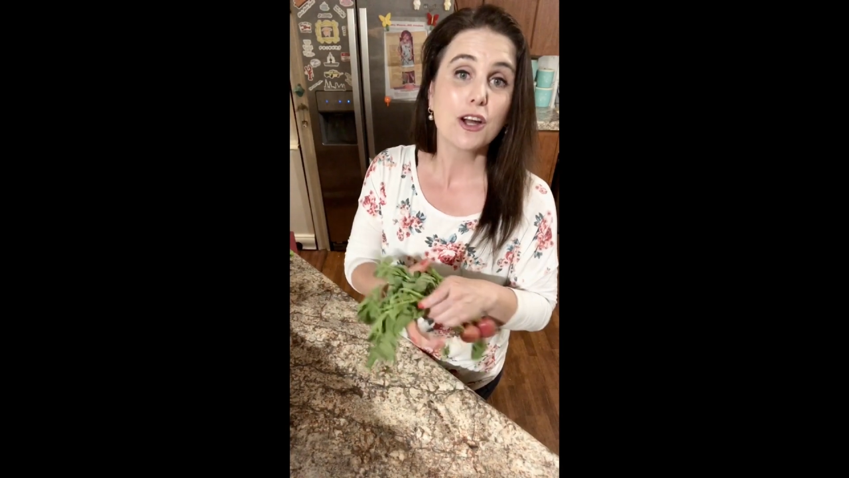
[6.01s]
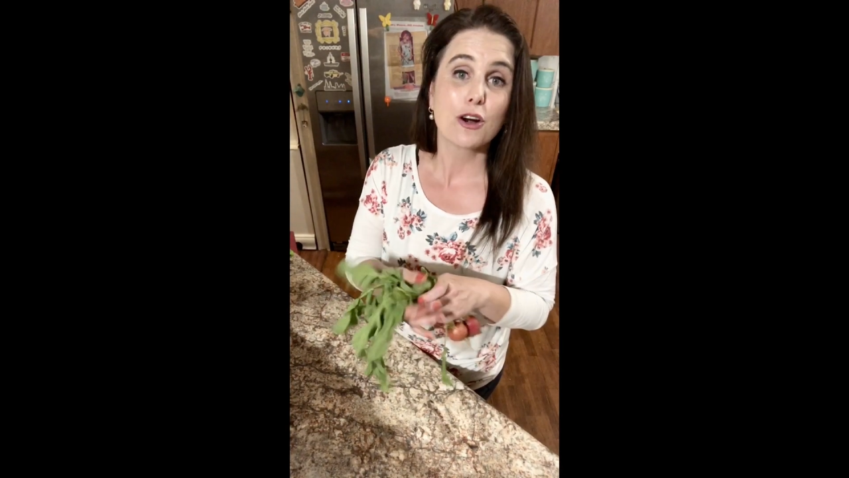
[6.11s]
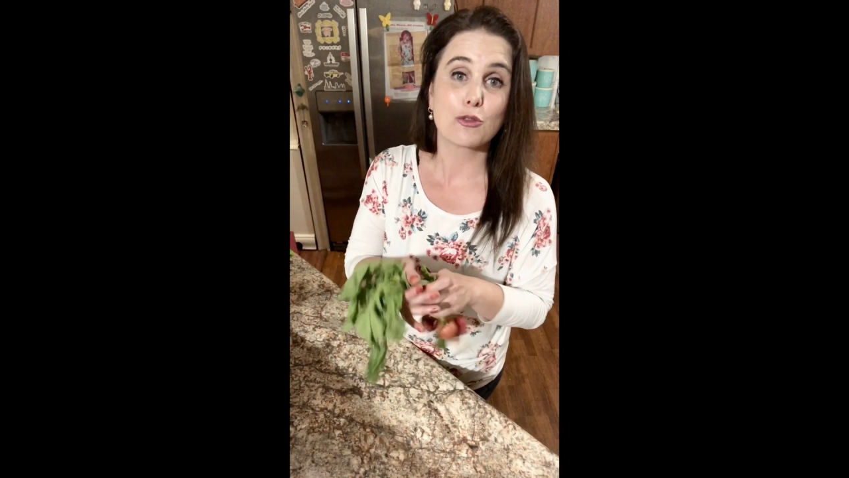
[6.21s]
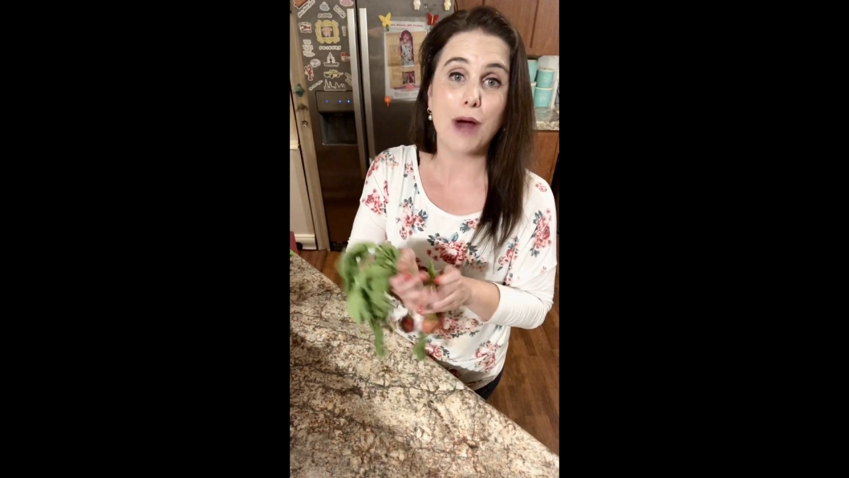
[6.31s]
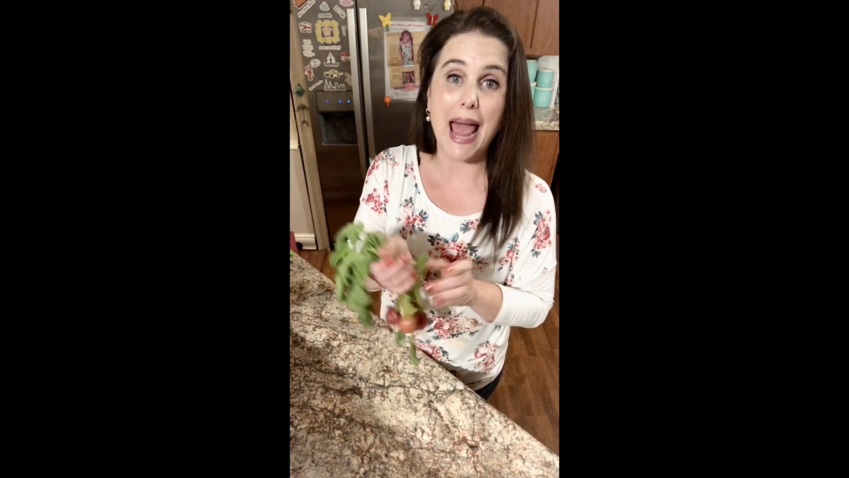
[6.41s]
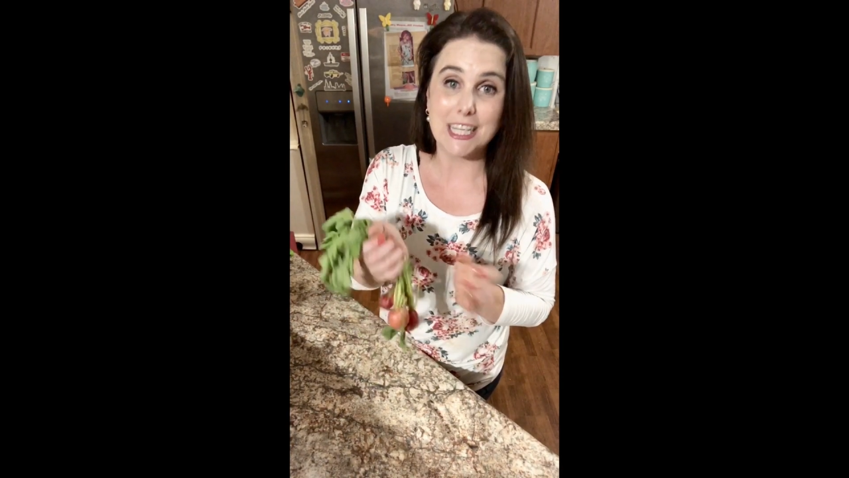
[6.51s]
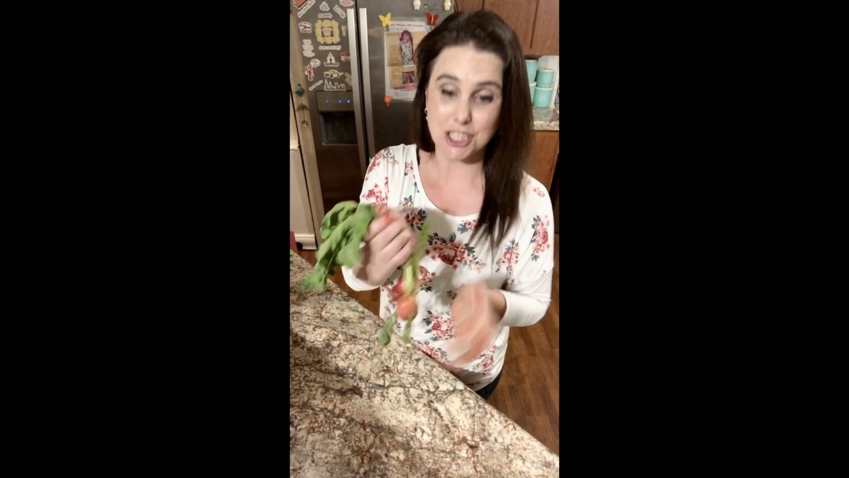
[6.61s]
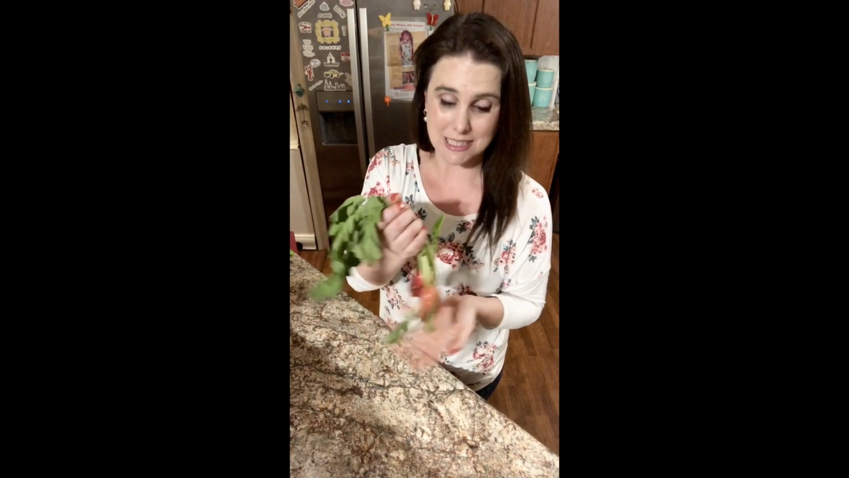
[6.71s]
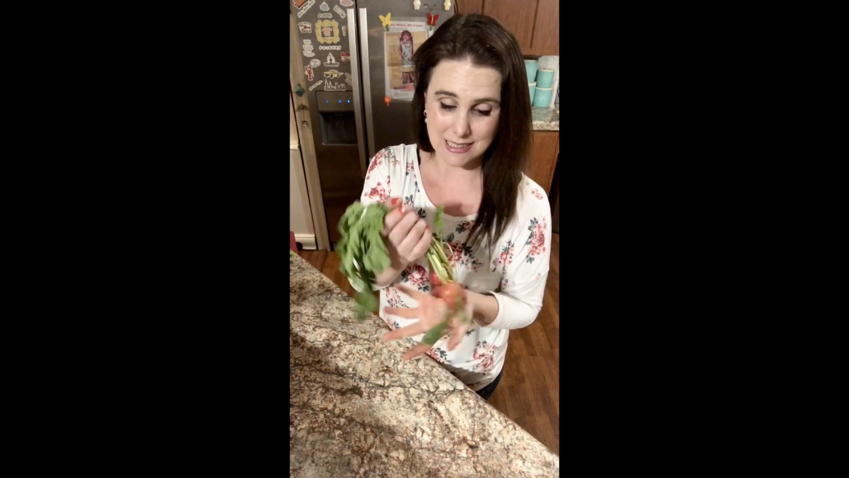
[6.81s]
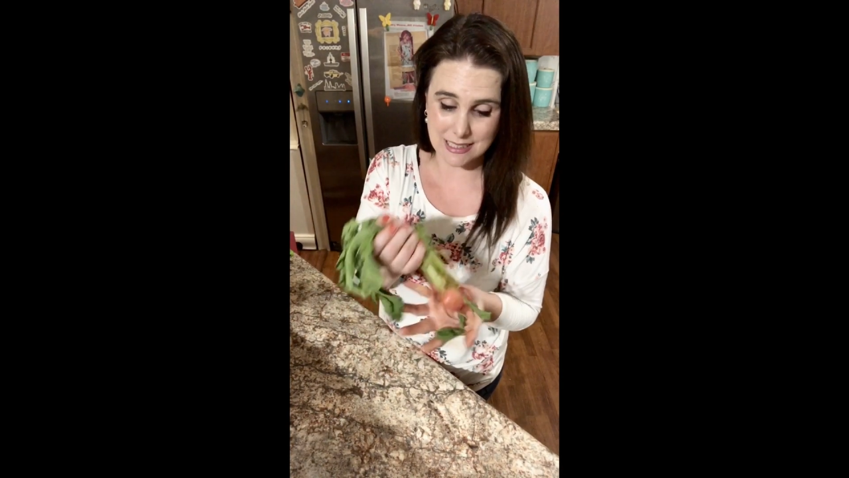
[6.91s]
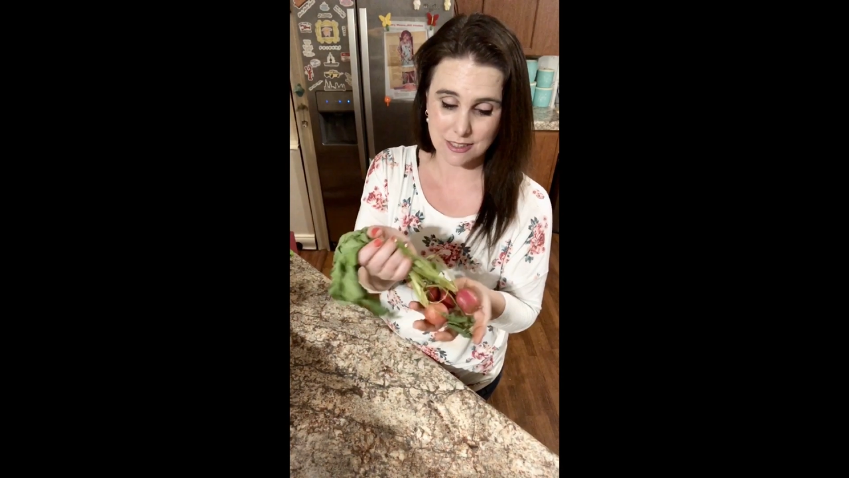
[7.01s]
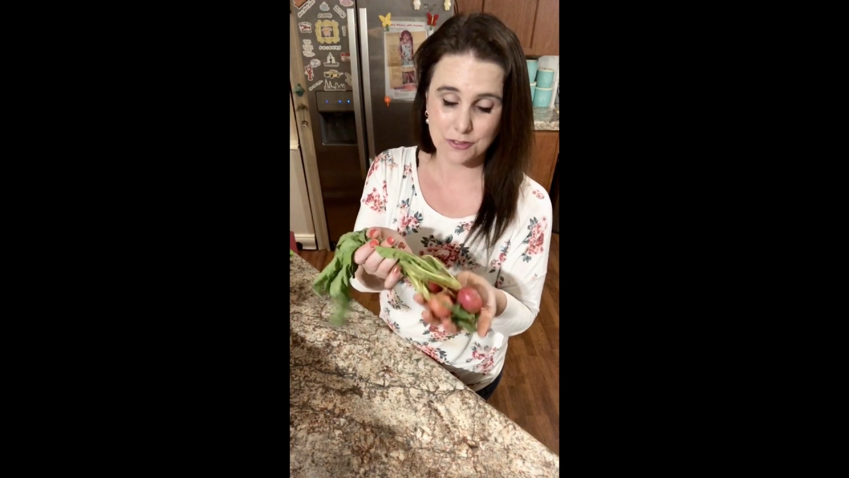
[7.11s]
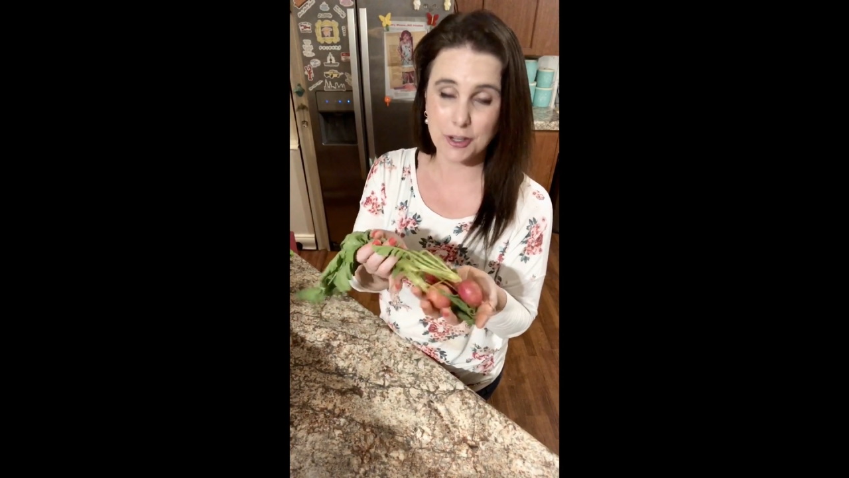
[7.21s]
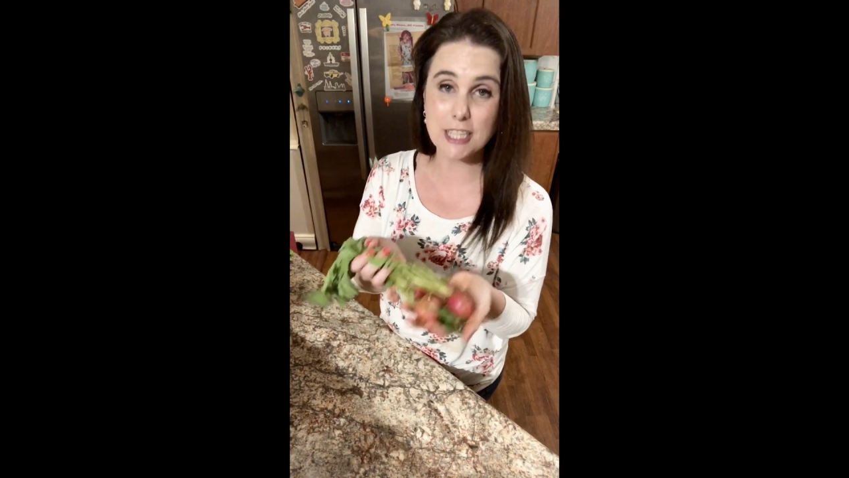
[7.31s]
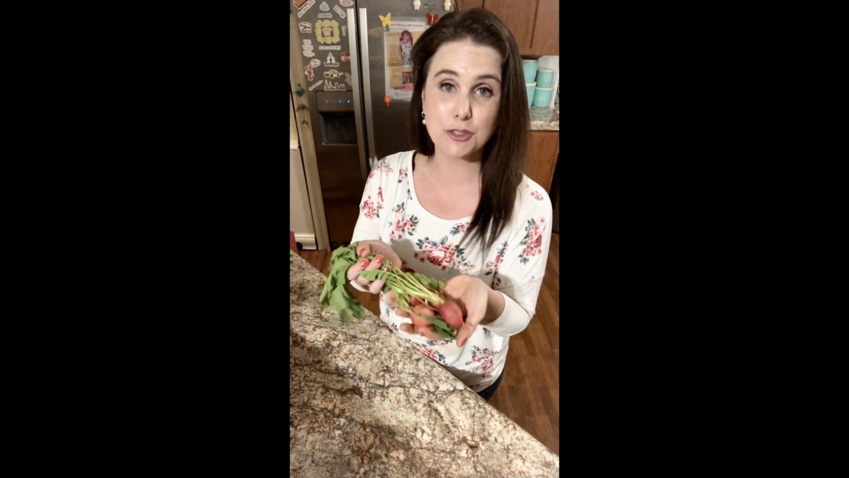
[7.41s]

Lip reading: radishes, fresh